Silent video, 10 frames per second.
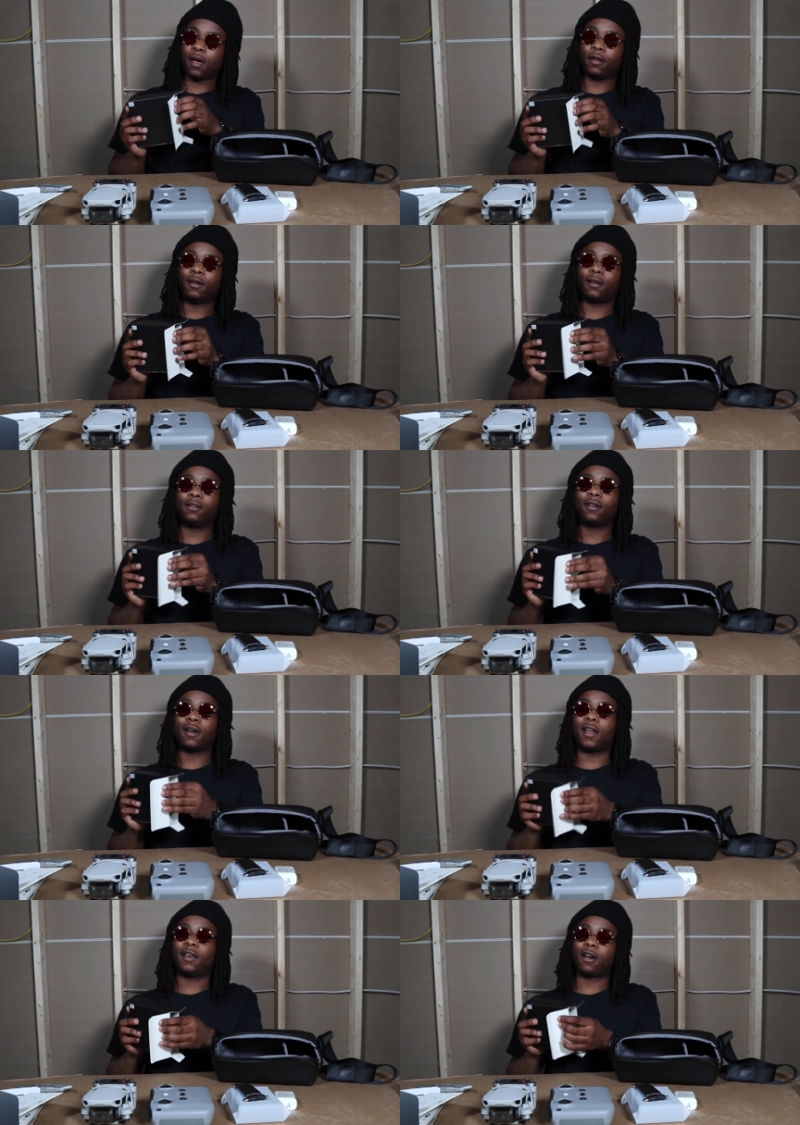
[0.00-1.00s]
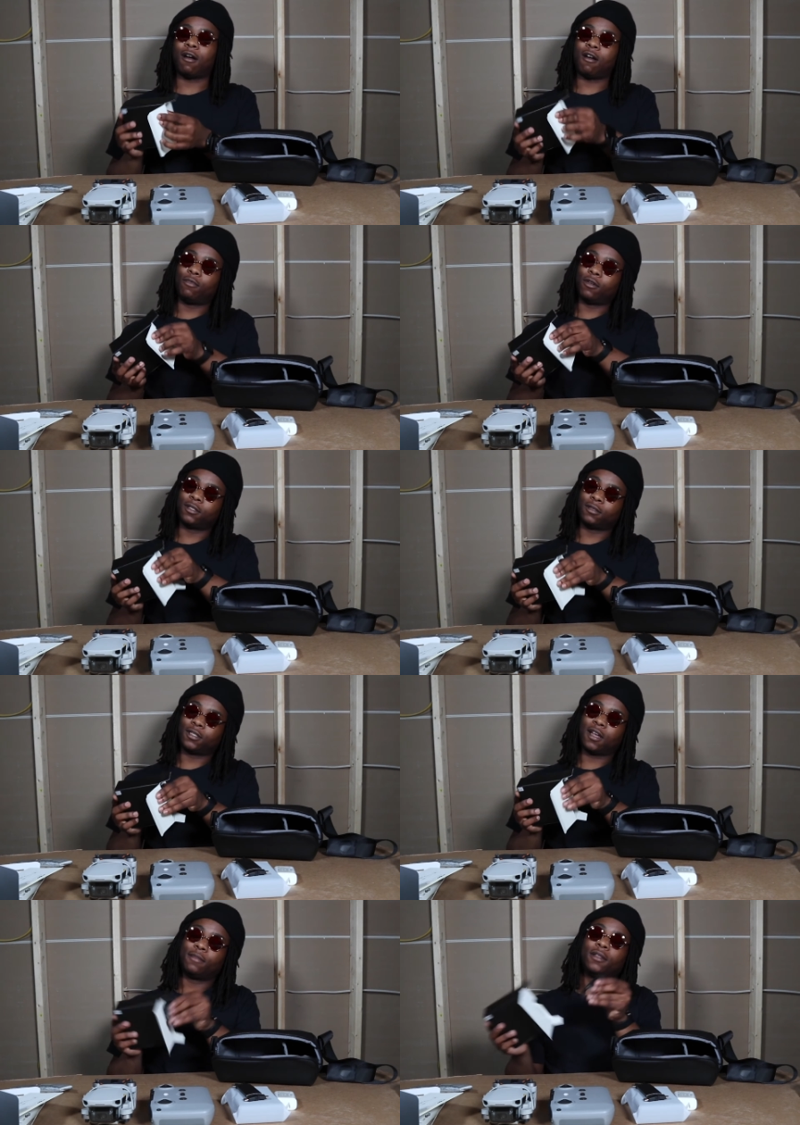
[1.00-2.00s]
You know how that cardboard
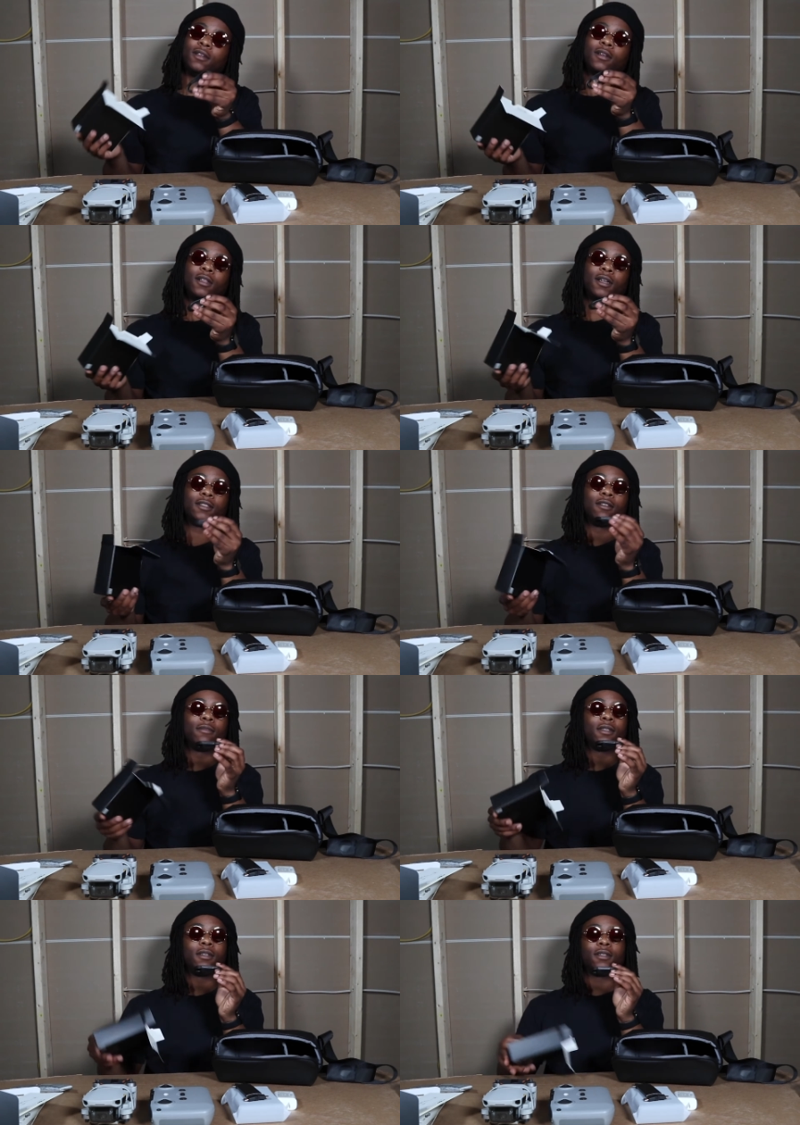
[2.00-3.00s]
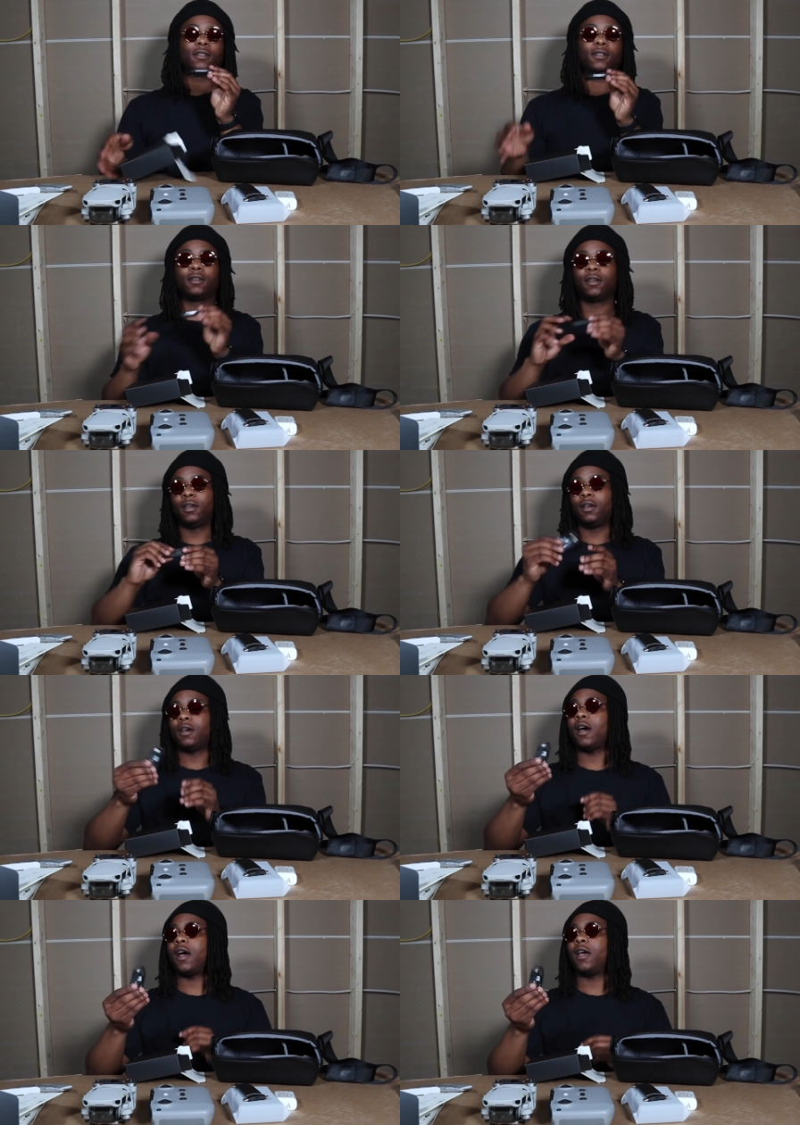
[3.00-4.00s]
sometimes be looking like something in there too.
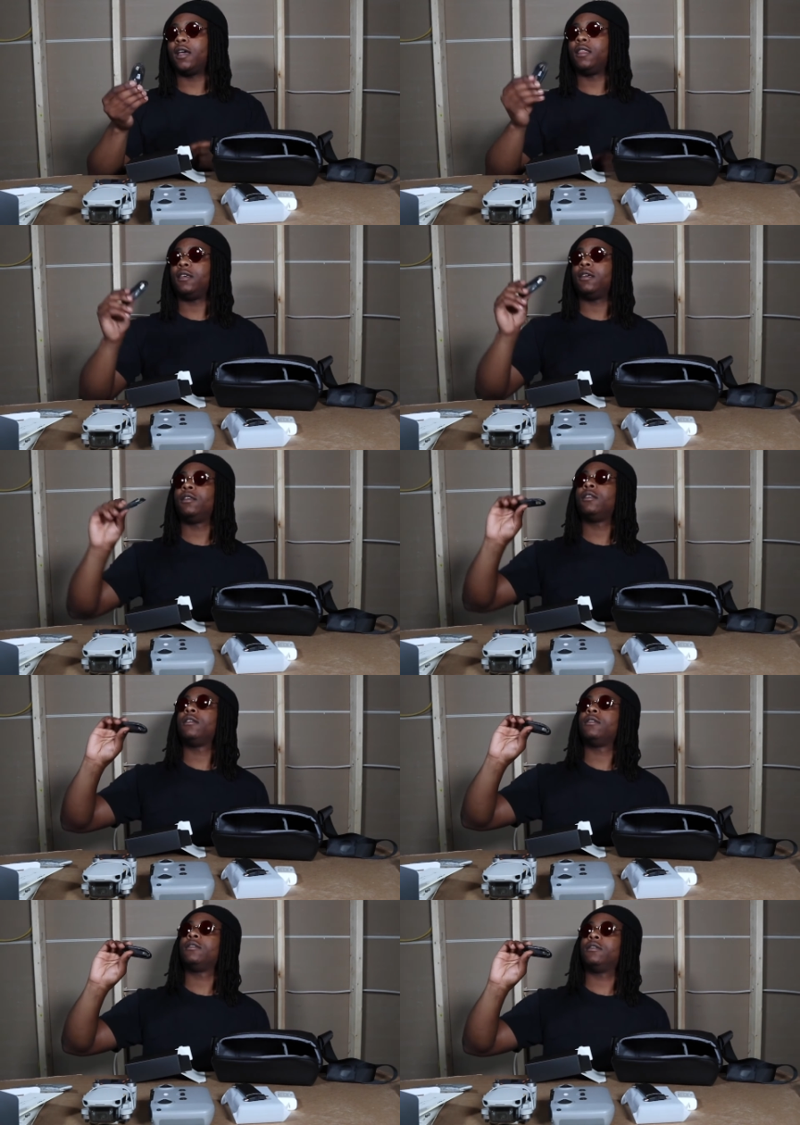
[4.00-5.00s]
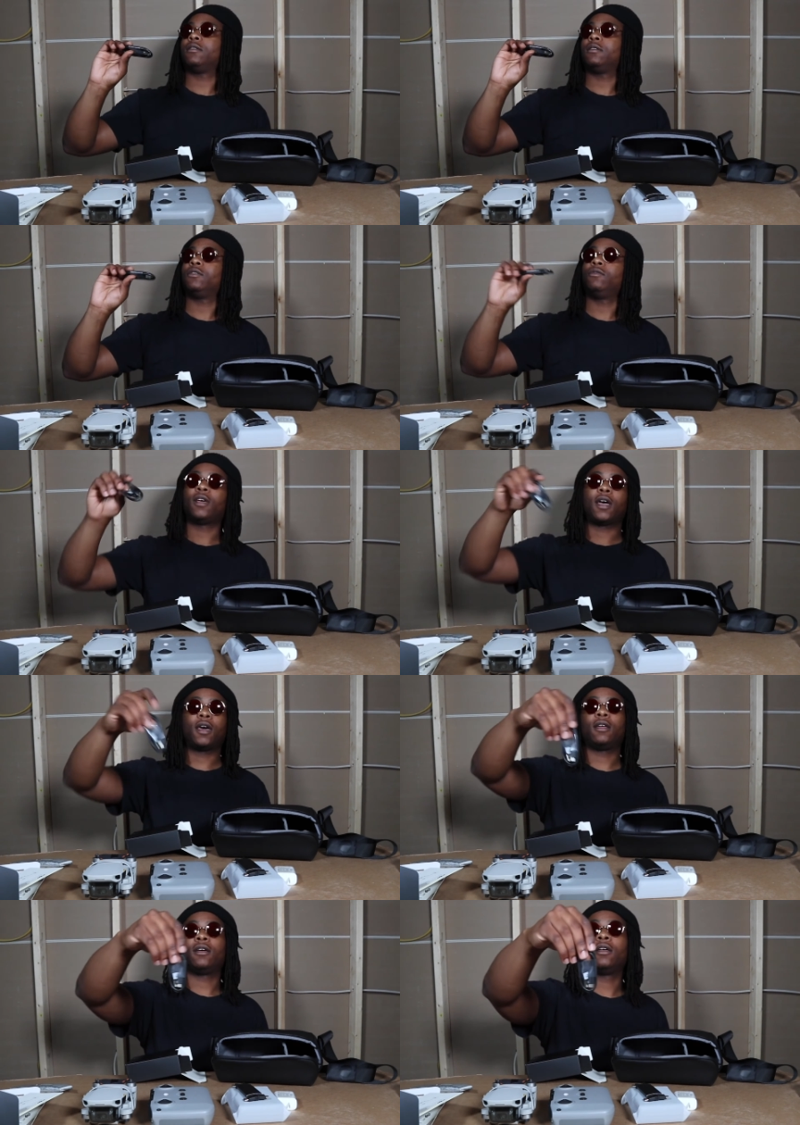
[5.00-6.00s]
All right, and then we
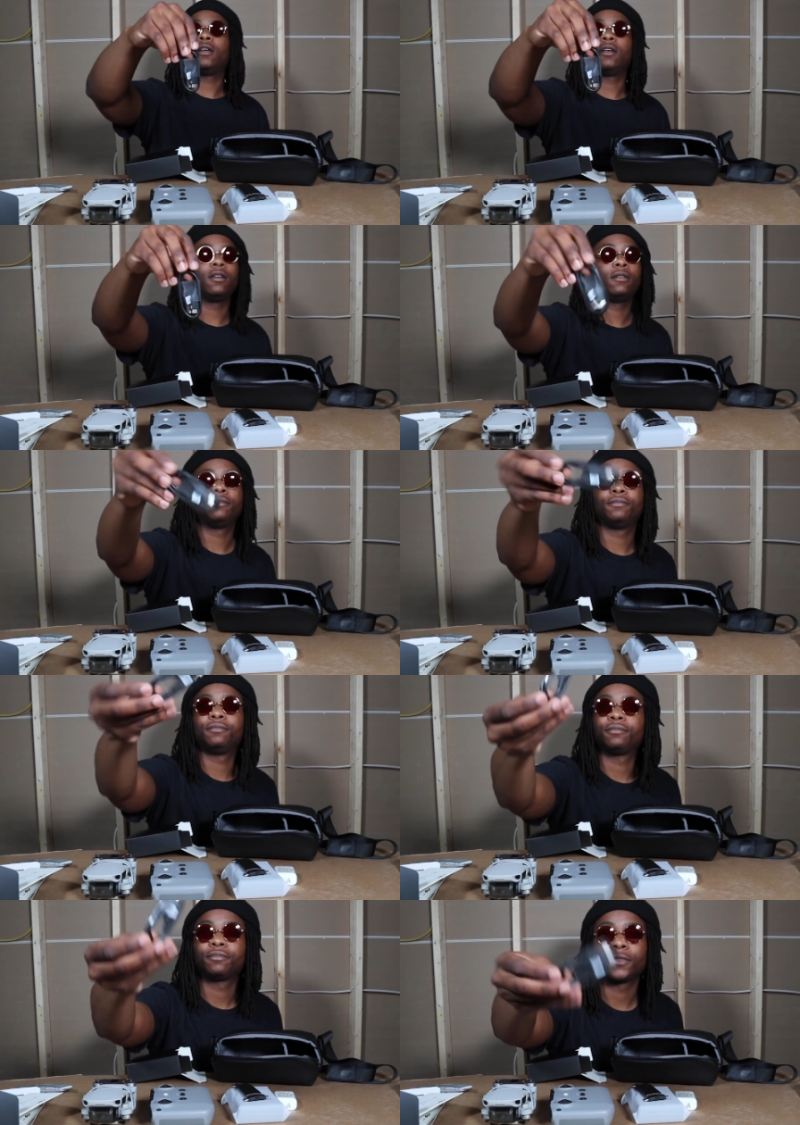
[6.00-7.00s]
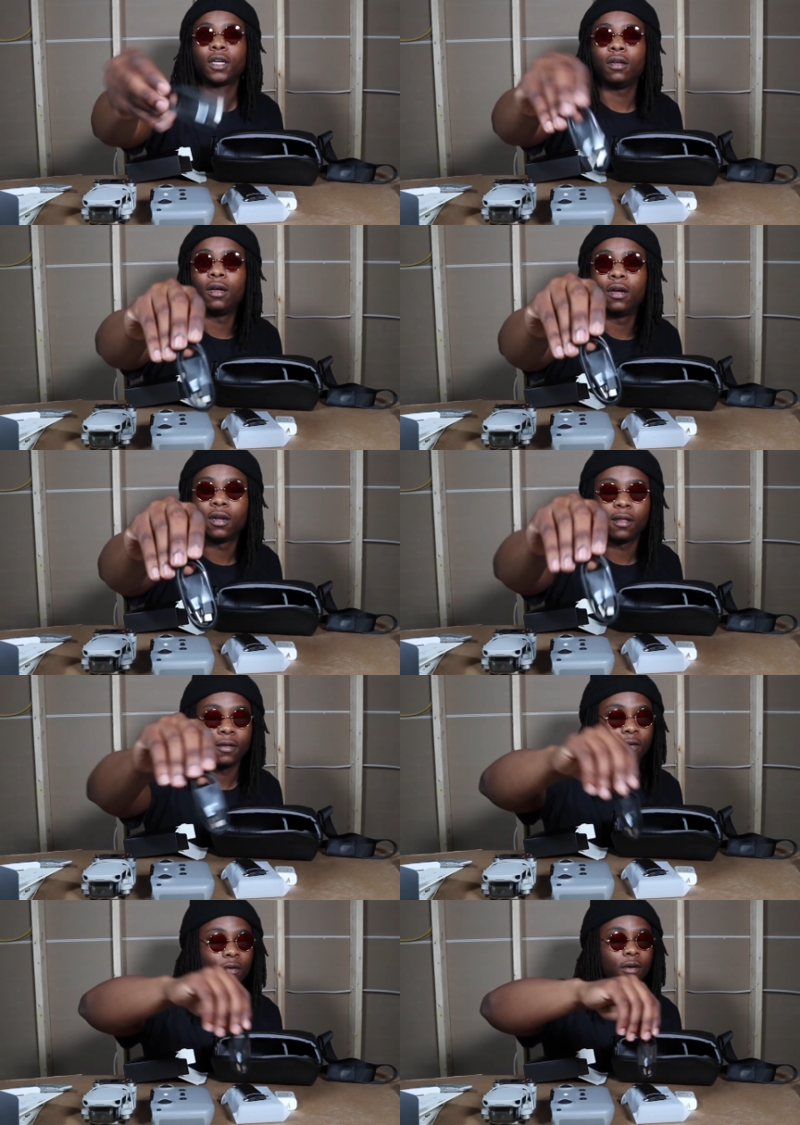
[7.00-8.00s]
got another
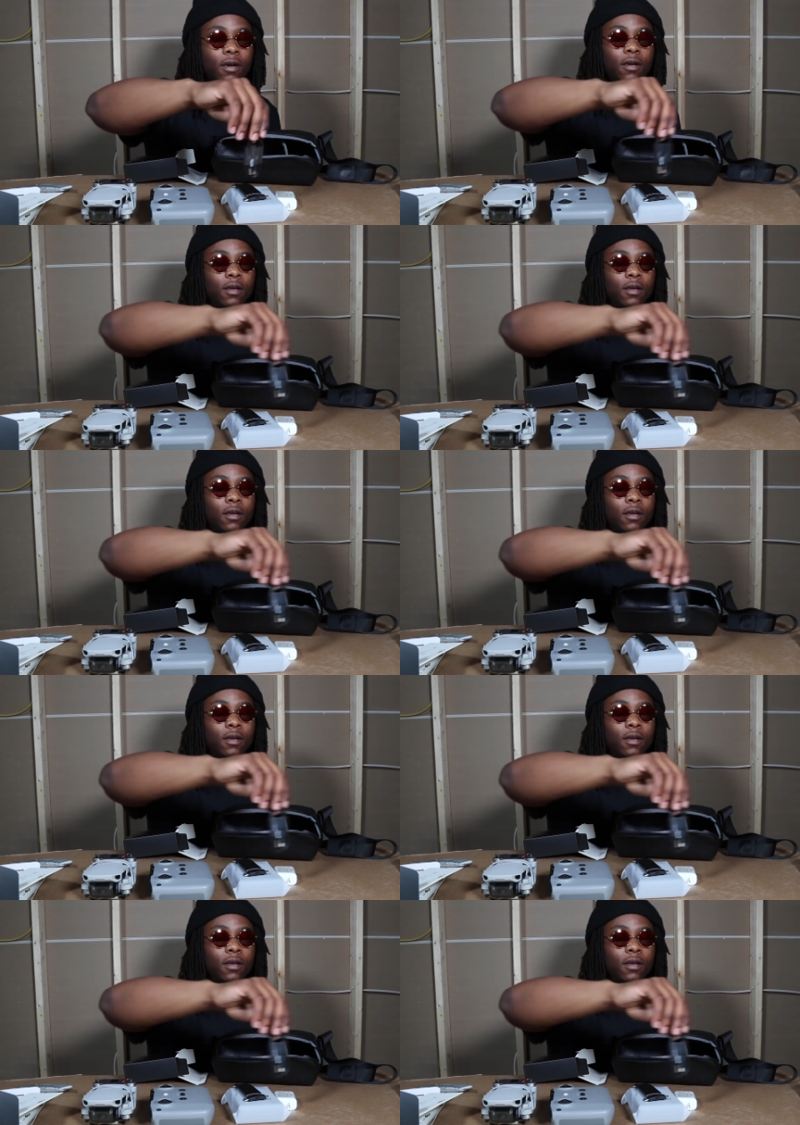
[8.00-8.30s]
cord.